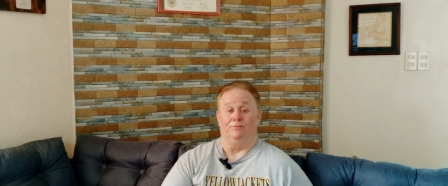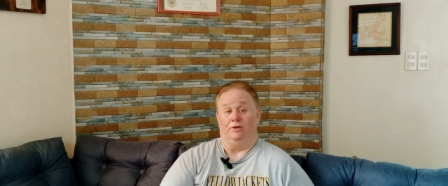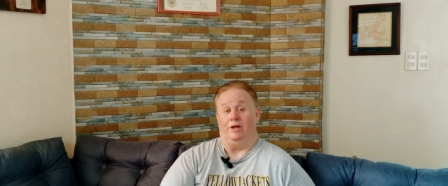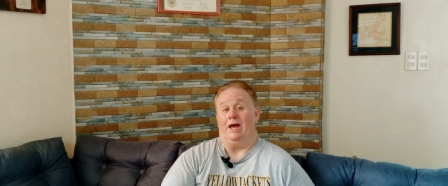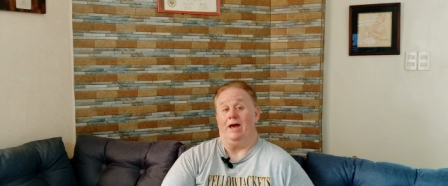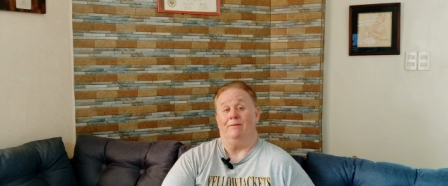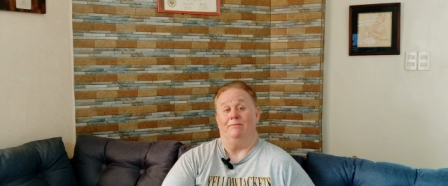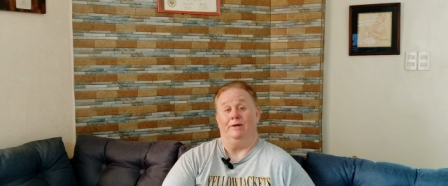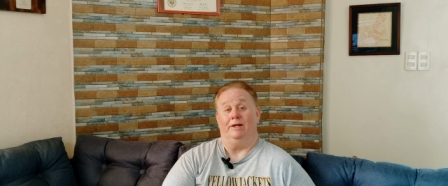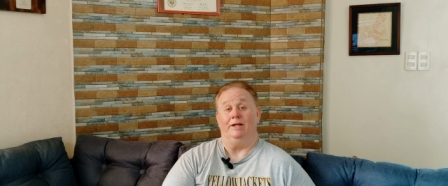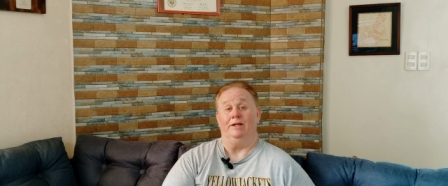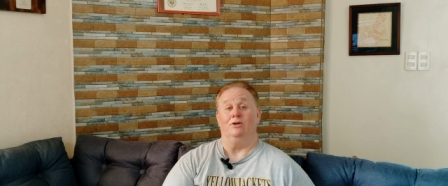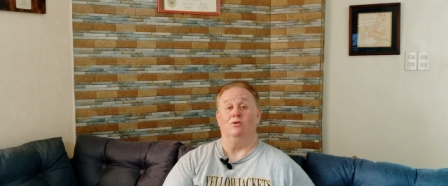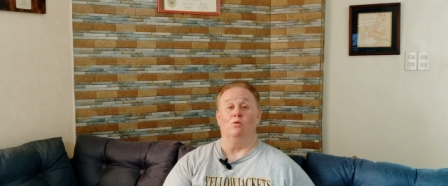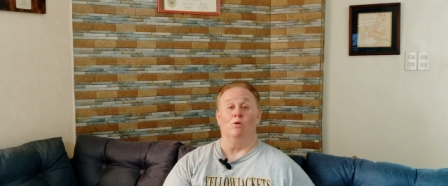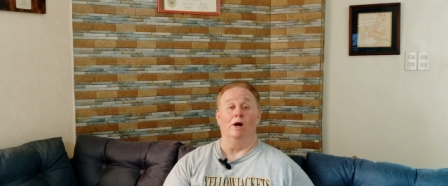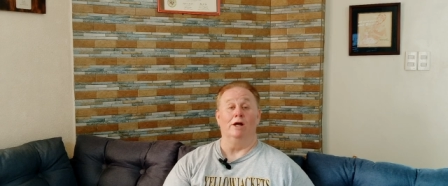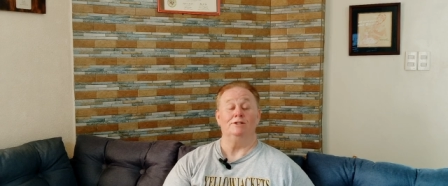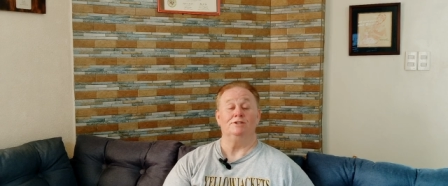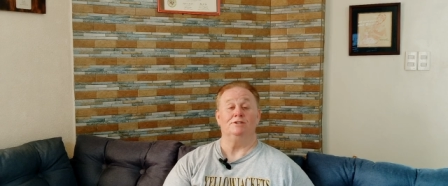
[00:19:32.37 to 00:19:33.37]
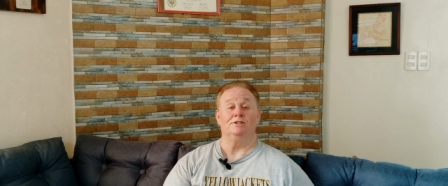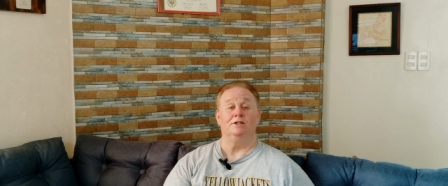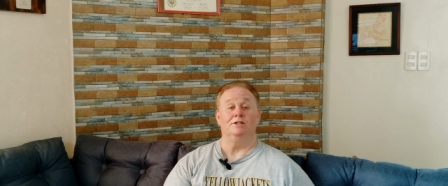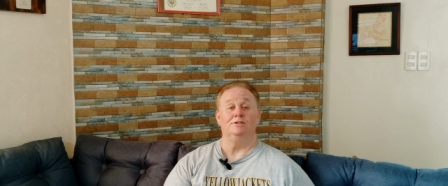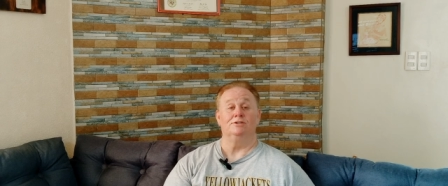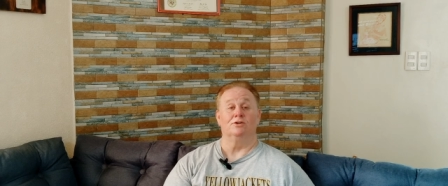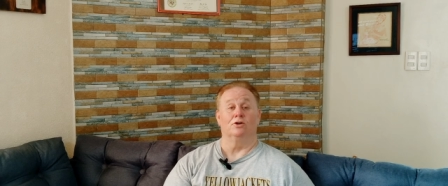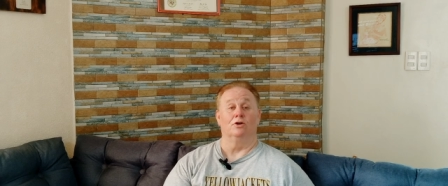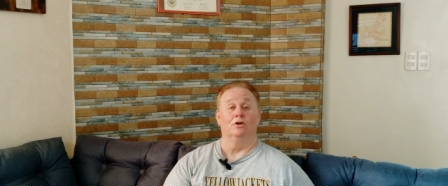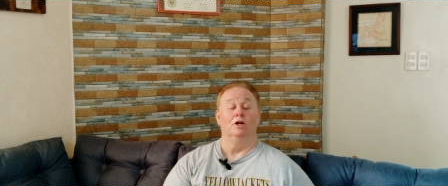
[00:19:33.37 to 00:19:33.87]
If you have any
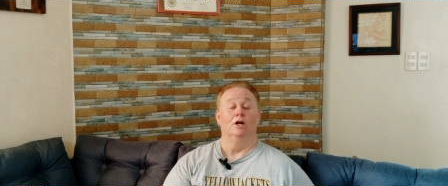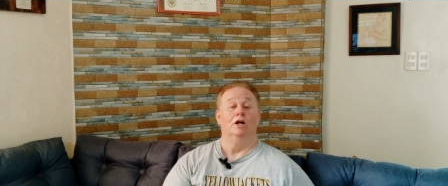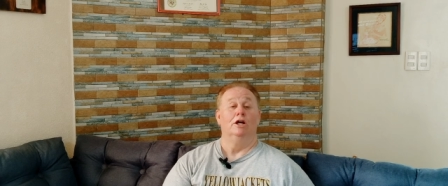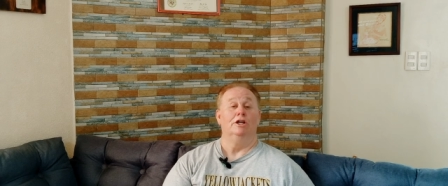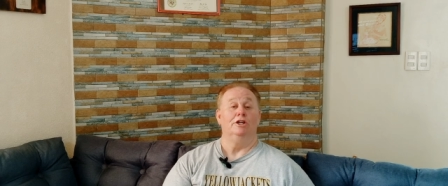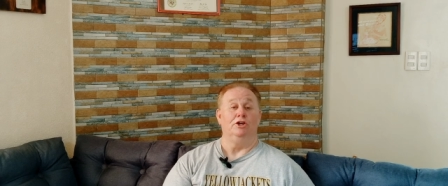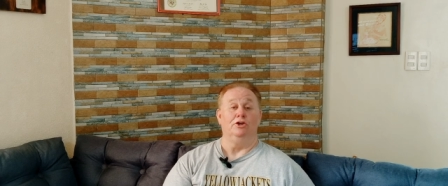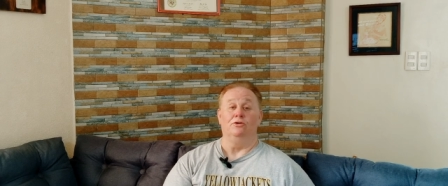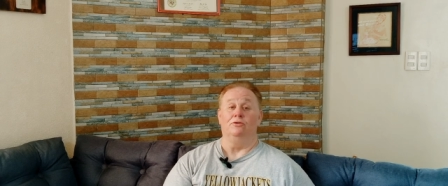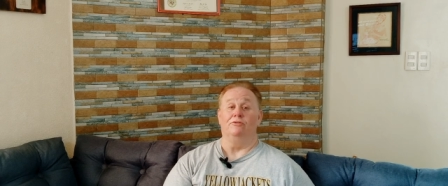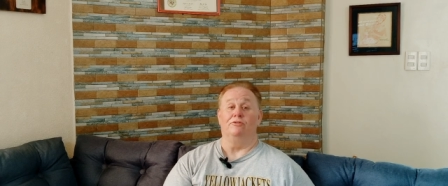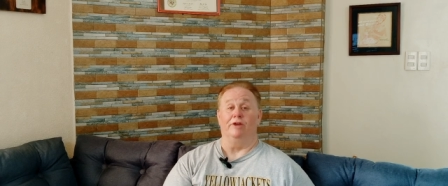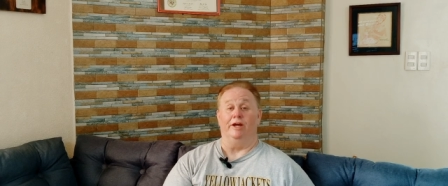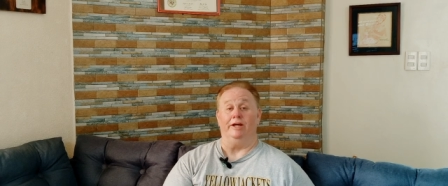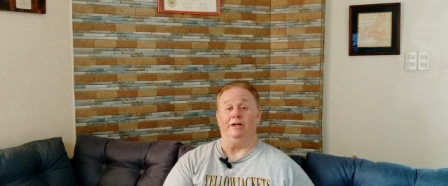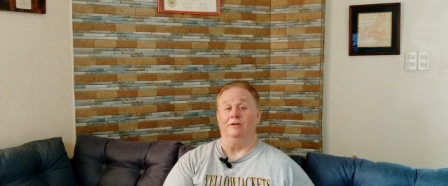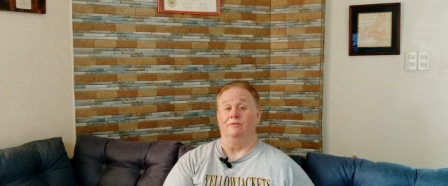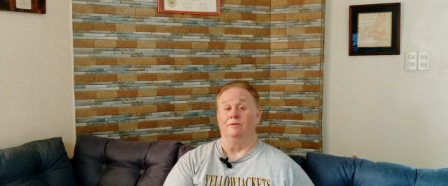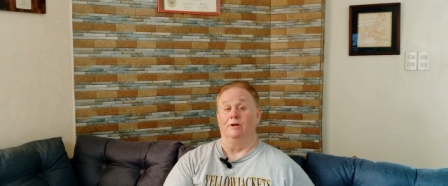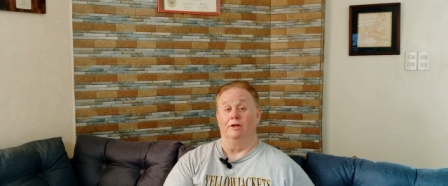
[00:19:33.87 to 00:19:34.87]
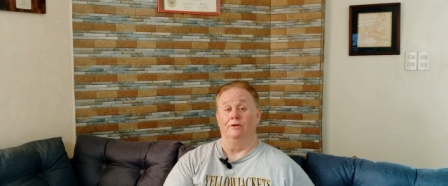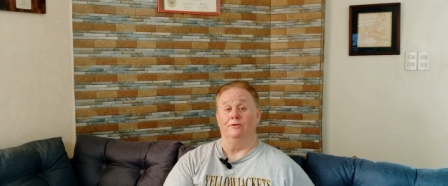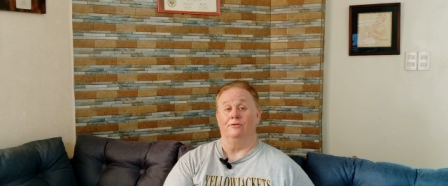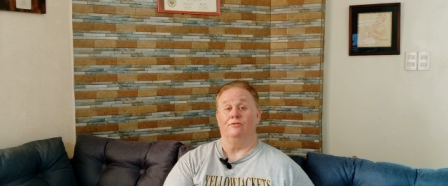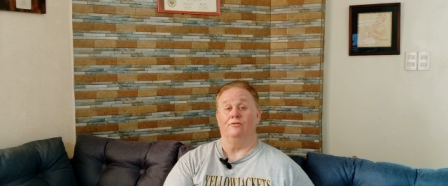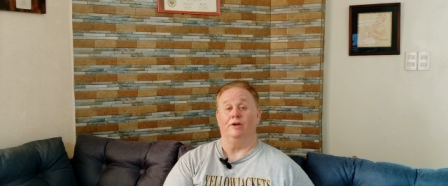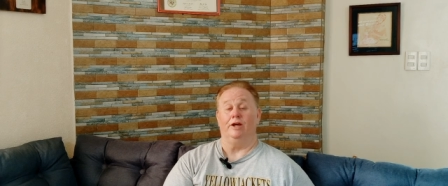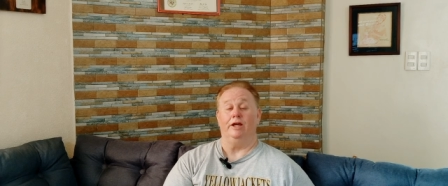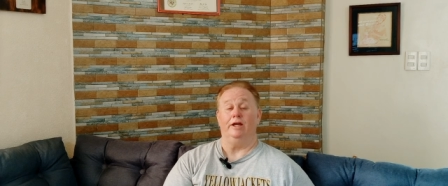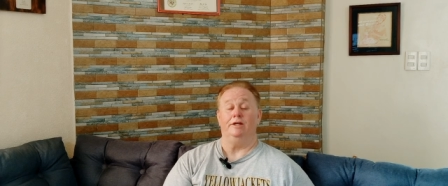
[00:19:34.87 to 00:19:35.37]
questions, or you can think of
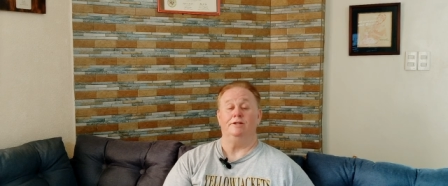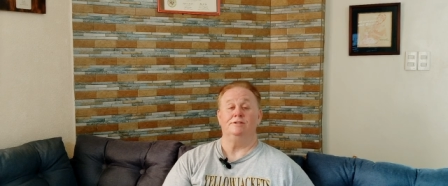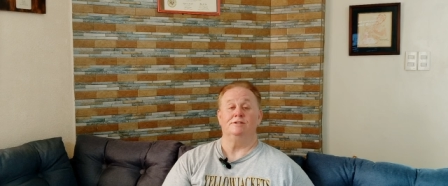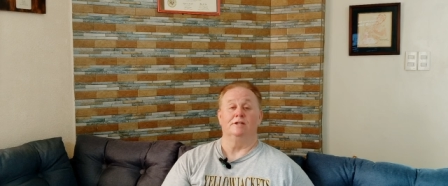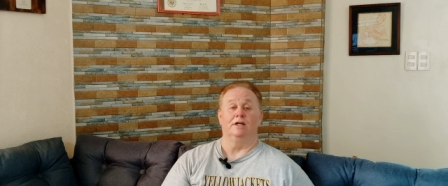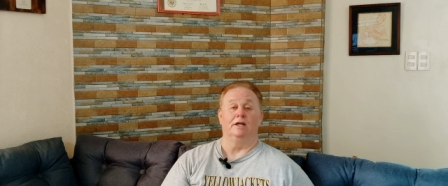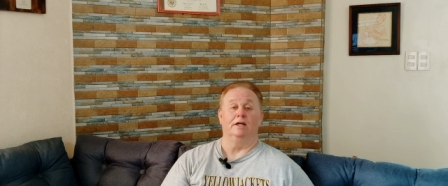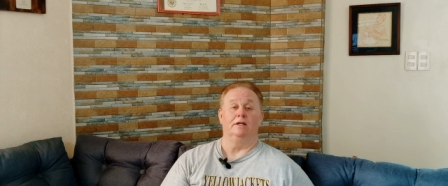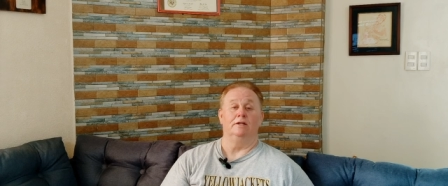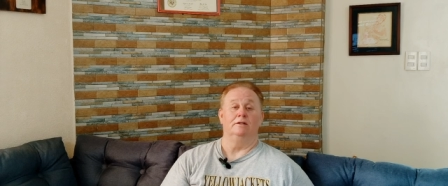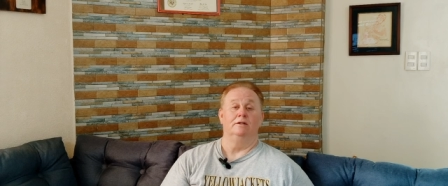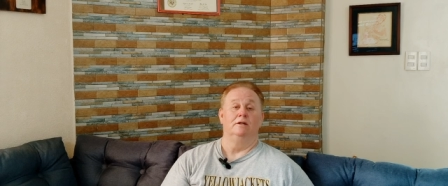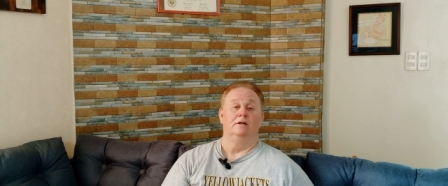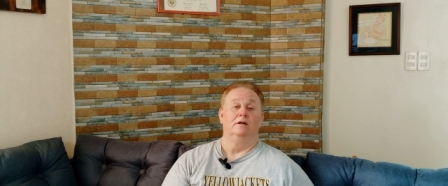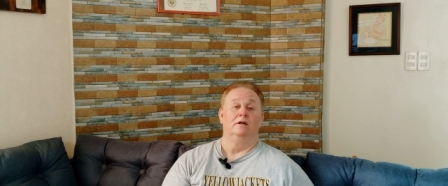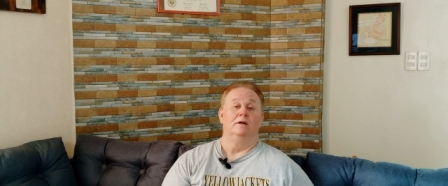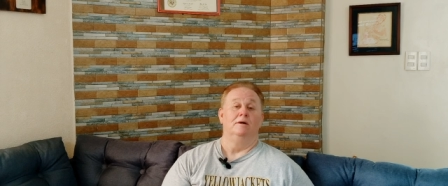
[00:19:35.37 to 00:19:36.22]
other things that